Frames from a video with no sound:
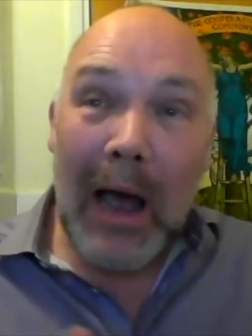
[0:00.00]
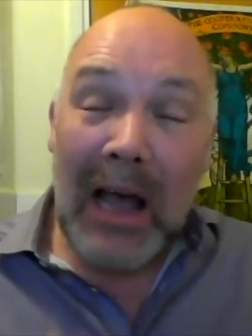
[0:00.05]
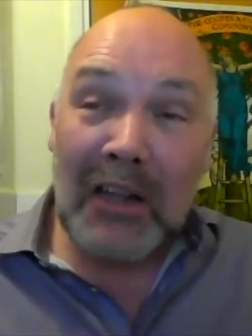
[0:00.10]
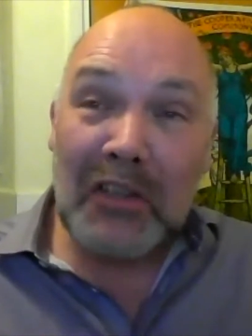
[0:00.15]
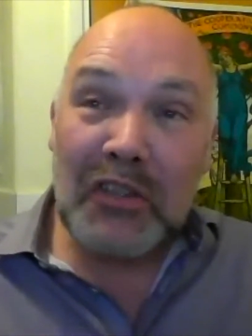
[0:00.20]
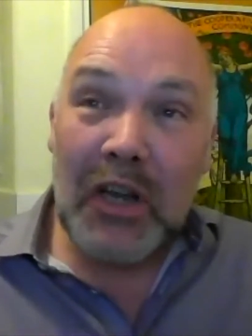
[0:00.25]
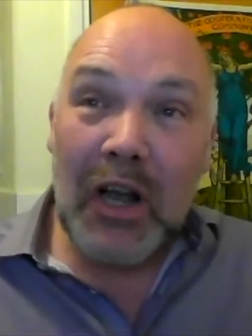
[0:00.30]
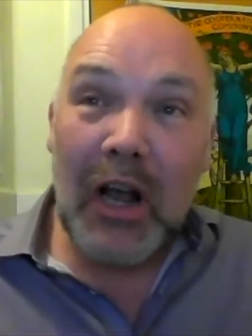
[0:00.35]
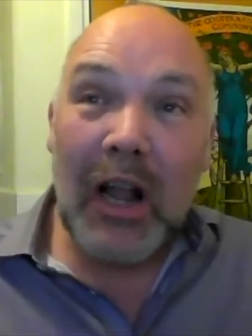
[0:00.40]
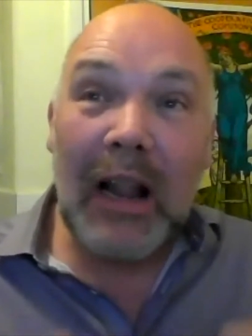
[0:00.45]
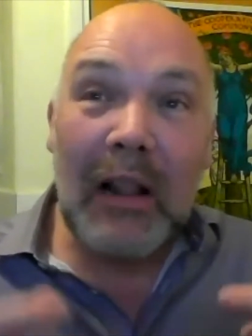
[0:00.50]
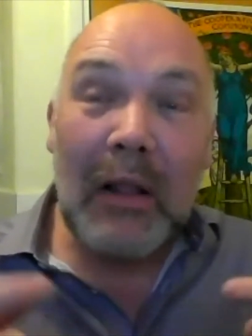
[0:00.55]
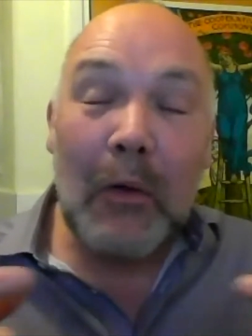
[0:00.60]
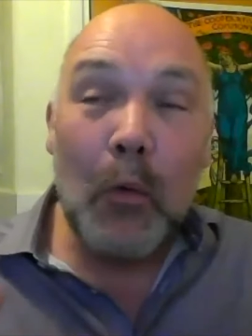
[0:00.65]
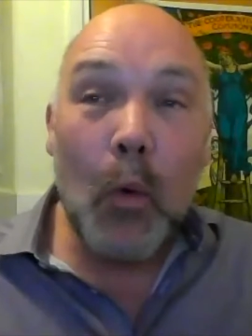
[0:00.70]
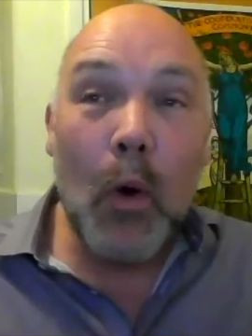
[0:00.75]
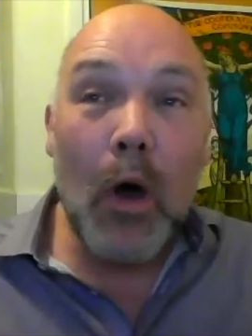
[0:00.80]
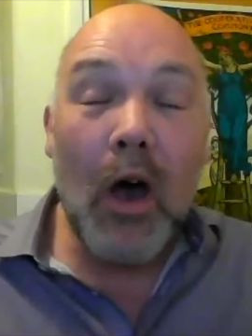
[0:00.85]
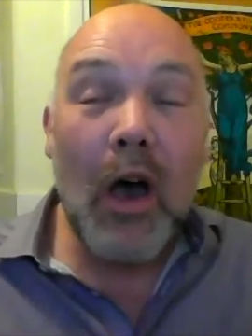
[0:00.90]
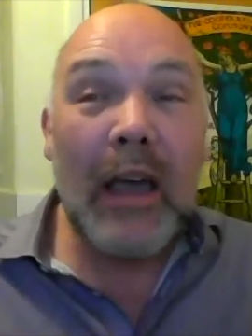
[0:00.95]
agile
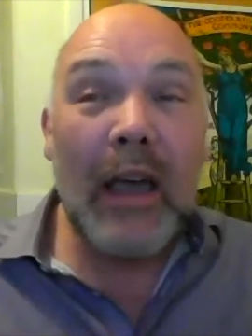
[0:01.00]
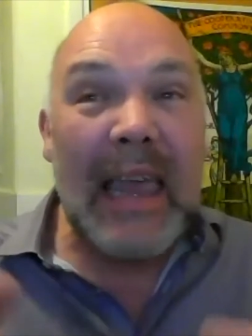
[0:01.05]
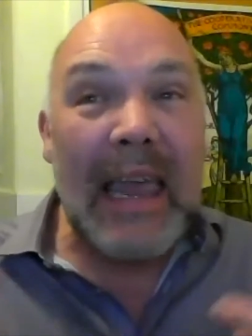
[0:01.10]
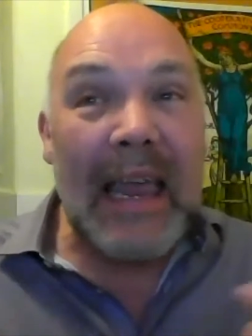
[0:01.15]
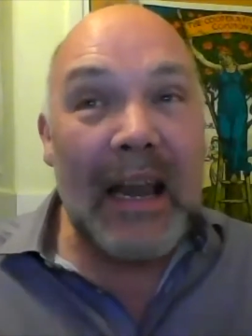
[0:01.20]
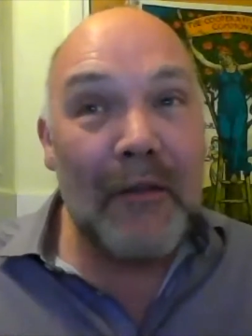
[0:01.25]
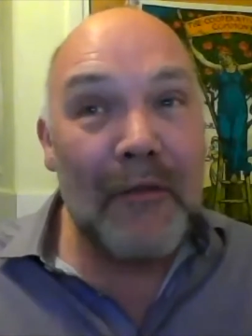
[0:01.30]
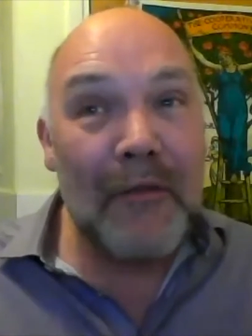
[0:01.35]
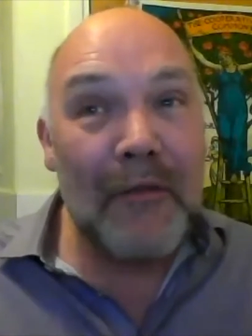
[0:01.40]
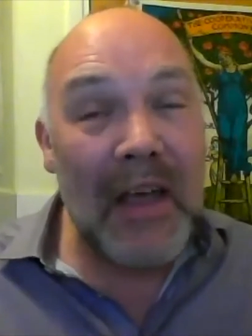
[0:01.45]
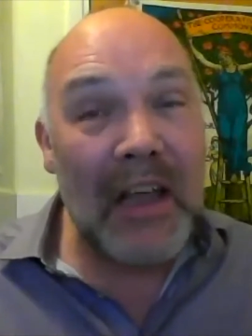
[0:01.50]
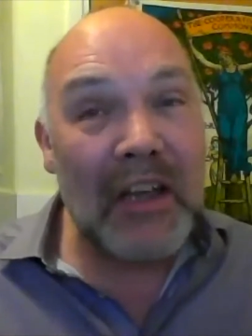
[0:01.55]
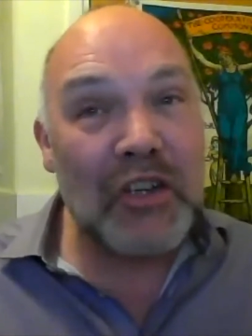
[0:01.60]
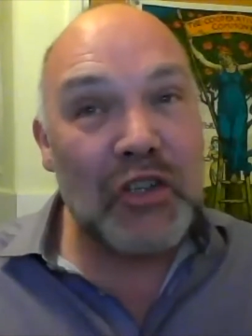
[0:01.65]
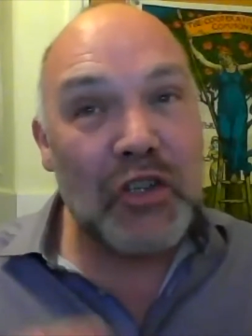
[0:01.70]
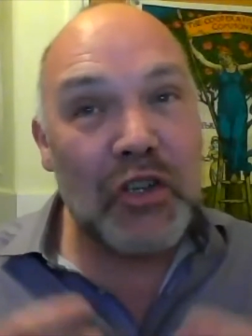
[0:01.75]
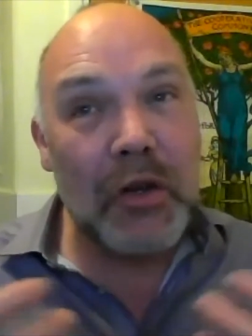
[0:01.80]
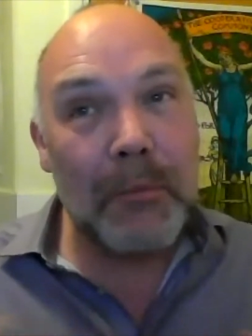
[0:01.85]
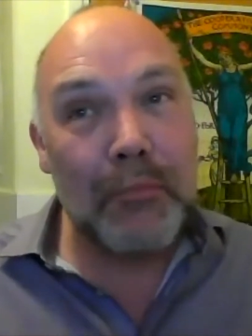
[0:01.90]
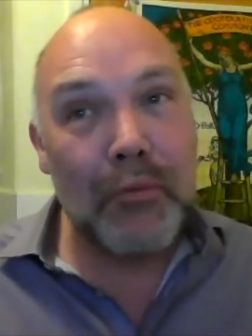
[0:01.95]
work,
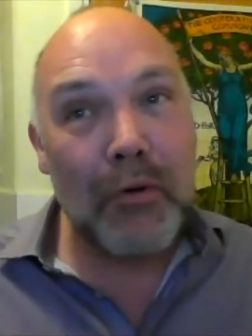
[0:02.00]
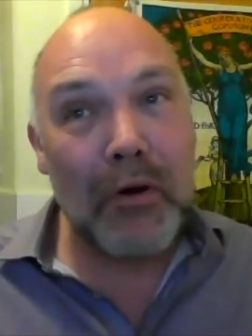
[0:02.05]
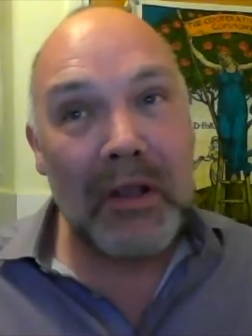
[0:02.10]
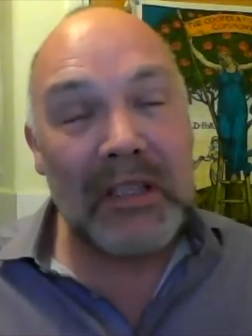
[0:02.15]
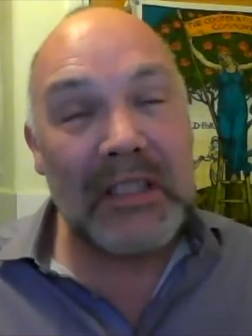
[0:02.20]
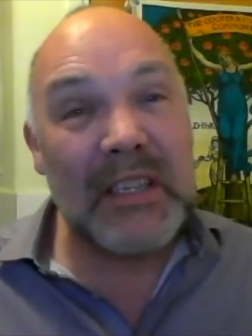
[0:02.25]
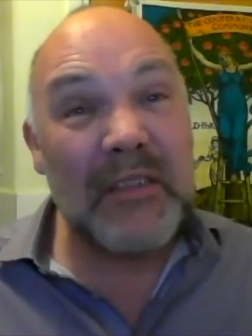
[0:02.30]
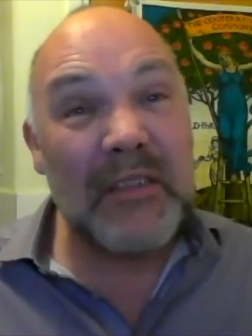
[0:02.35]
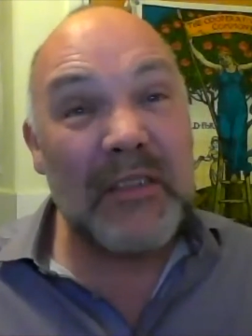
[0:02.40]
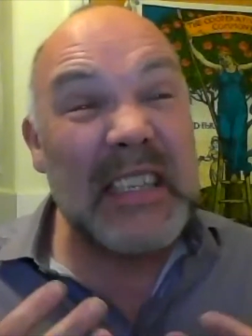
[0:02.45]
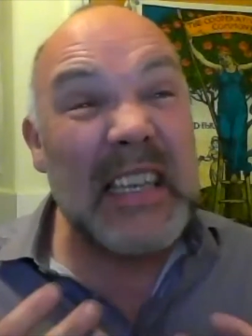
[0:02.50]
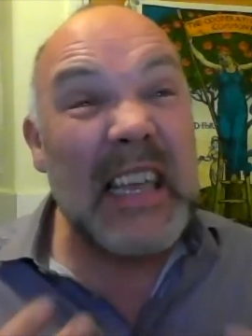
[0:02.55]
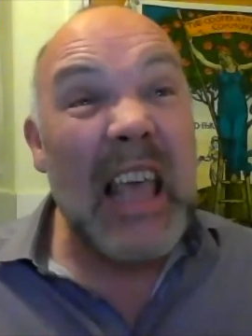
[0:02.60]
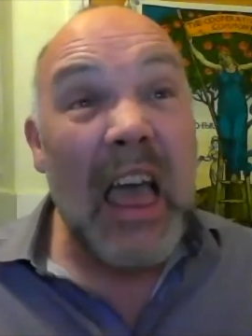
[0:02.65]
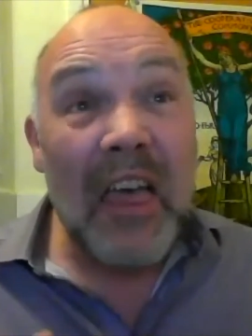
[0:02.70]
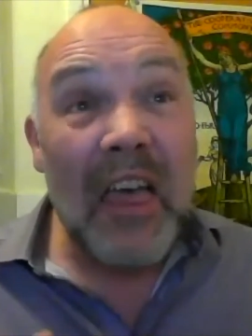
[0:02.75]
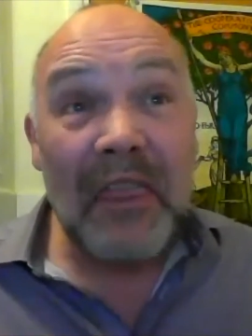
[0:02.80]
innovation, productivity.